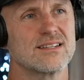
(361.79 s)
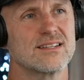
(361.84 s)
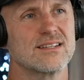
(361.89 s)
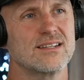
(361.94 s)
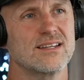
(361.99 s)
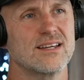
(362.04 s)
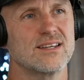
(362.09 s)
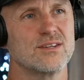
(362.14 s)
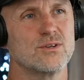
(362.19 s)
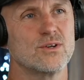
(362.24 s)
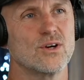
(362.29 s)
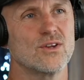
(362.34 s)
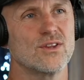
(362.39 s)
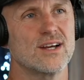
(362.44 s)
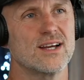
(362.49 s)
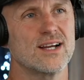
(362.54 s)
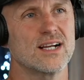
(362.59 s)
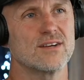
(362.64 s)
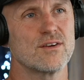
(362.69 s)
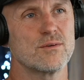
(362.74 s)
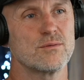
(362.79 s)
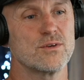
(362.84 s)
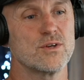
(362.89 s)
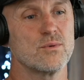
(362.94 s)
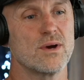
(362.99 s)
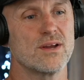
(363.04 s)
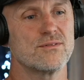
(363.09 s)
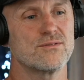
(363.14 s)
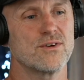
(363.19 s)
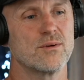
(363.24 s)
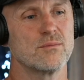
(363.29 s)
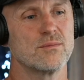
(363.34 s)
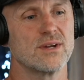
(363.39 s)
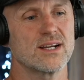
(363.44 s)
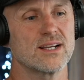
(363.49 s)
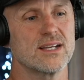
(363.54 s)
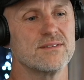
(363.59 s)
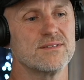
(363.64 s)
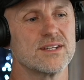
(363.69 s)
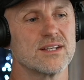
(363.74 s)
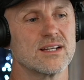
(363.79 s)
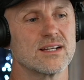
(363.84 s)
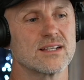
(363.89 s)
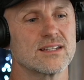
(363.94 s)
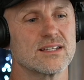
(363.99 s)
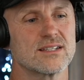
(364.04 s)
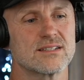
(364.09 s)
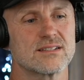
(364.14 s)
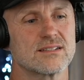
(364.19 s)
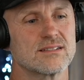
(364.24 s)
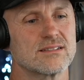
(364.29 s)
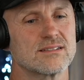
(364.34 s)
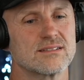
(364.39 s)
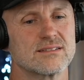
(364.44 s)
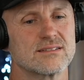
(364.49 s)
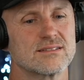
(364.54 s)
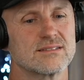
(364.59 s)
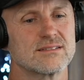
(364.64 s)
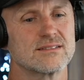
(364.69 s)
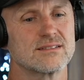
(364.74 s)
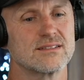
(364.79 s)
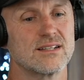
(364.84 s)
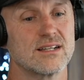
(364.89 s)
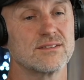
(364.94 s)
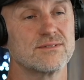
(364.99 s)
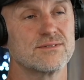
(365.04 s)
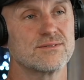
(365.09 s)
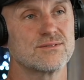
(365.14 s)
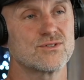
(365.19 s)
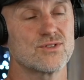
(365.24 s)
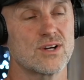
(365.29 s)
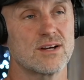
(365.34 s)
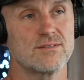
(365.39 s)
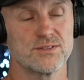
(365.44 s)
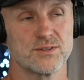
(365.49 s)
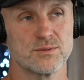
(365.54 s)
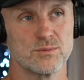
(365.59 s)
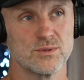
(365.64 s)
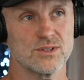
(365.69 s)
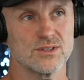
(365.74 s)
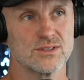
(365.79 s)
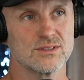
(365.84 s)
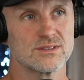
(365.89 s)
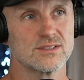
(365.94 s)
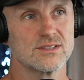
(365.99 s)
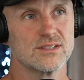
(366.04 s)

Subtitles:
Yeah, you got the hang of it. But you went from like living like this life, traveling the world,